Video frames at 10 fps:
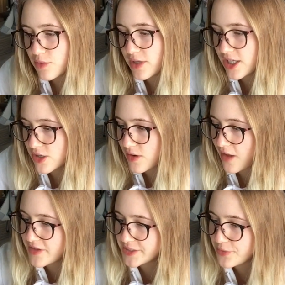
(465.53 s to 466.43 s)
Well, you know
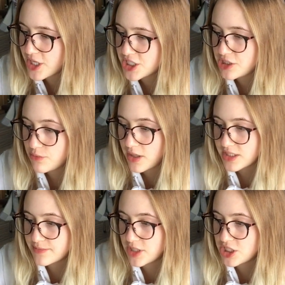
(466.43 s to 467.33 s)
how this works. You want
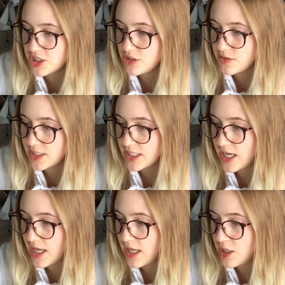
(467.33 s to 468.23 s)
as much as you can
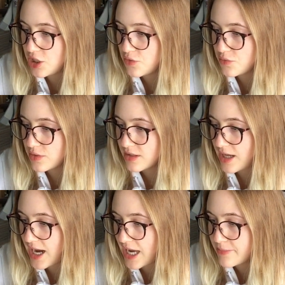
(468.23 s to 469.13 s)
get and you will
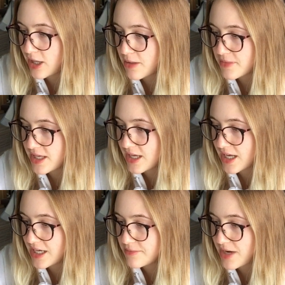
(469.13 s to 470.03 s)
highball me,
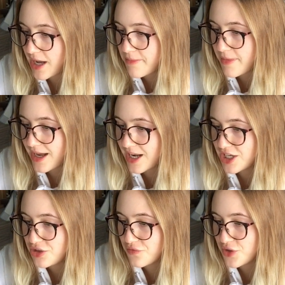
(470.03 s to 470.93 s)
and I'm not mad
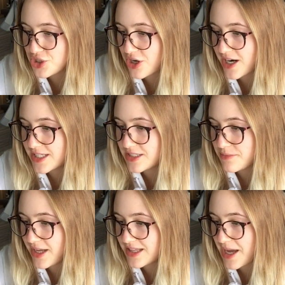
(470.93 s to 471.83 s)
at you for trying to
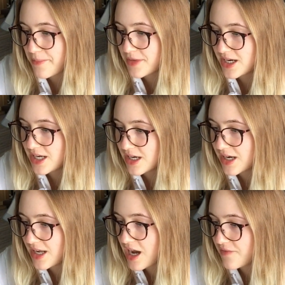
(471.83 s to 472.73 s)
make that money,
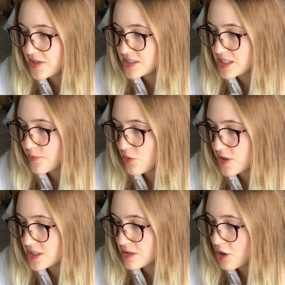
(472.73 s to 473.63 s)
honey. Obviously, I'm
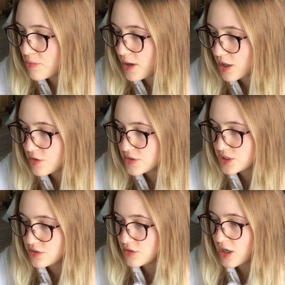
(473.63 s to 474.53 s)
going to lowball
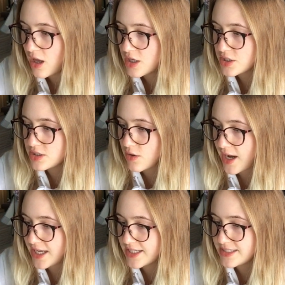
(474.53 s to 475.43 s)
you so
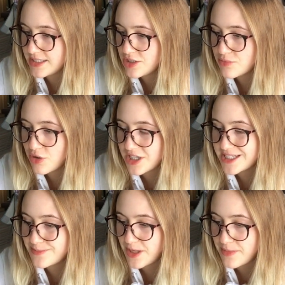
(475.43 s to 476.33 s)
I can see you more
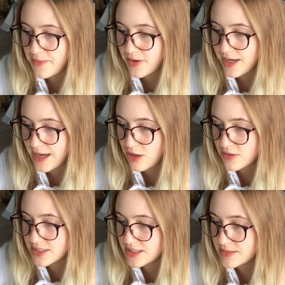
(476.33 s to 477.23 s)
and spread my money
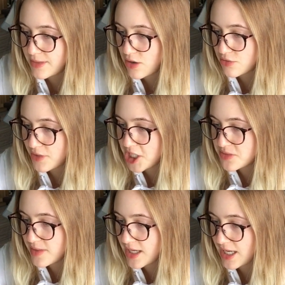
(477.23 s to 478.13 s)
out. This is about
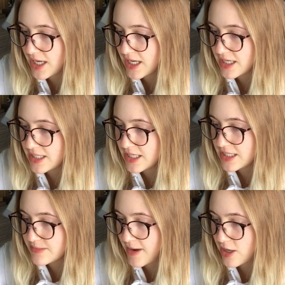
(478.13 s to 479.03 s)
arrangement, and it
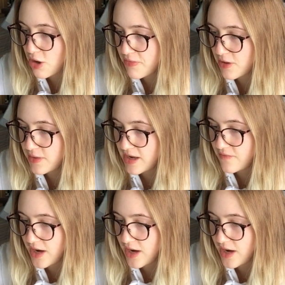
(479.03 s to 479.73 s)
is my hope that we can